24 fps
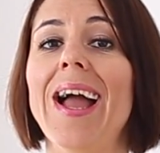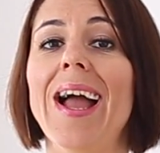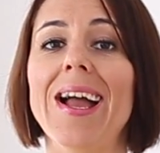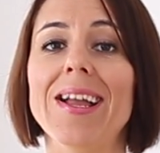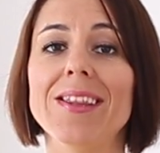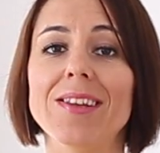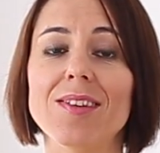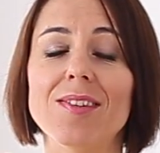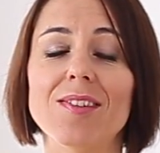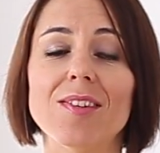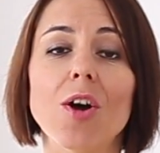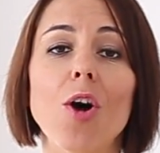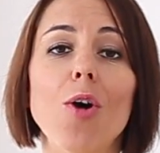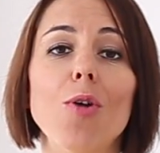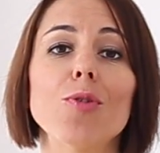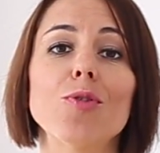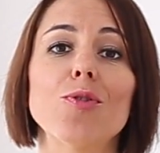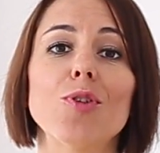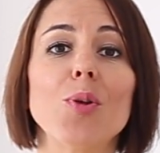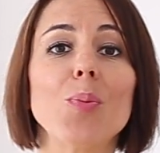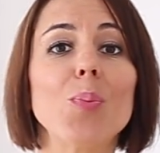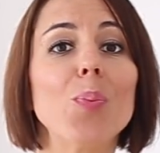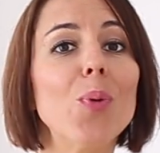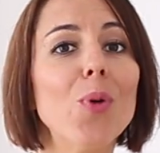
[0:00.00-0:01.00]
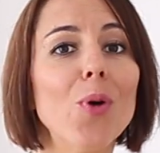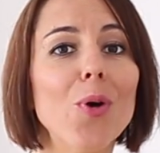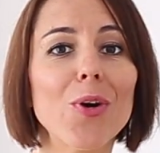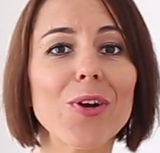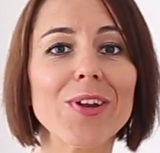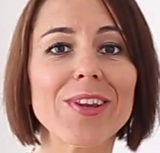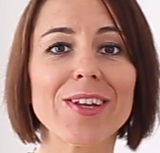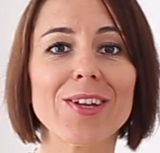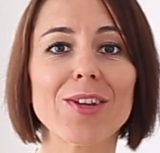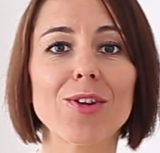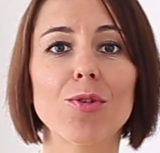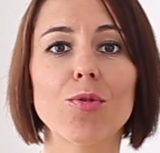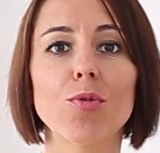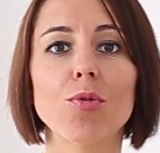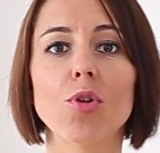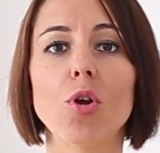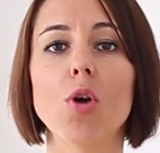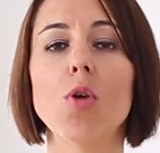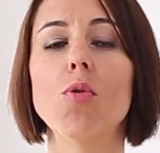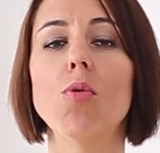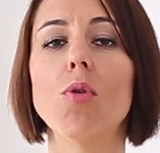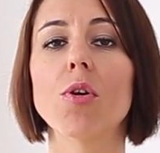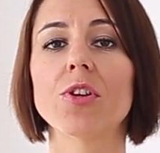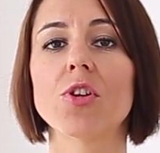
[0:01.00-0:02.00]
And it's also important to
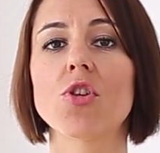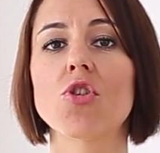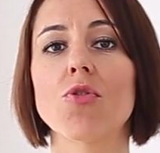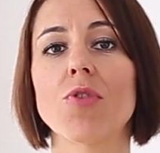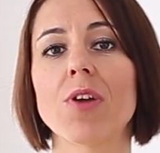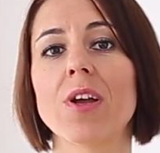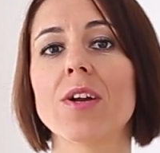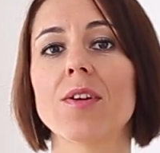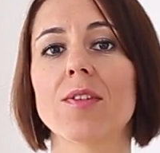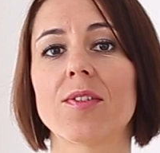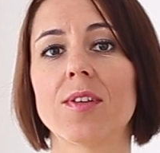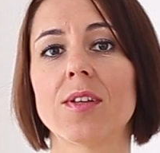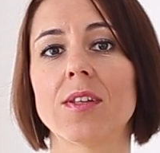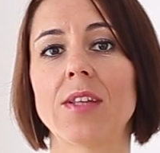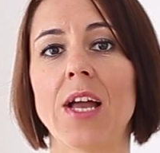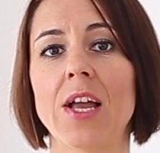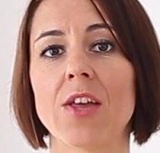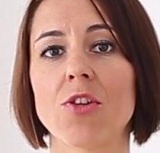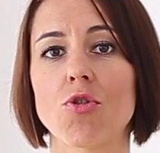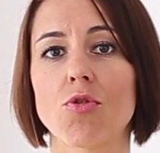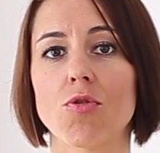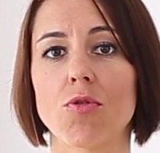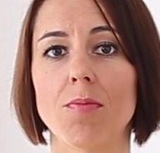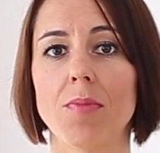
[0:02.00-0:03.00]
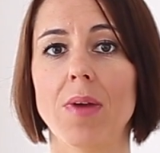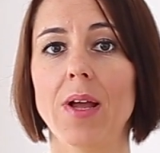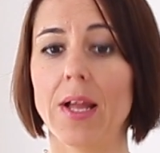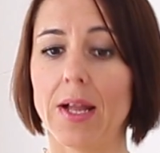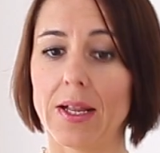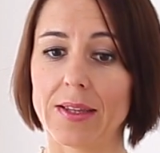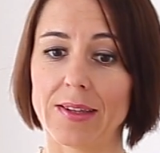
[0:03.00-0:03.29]
know what triggers the tantrum.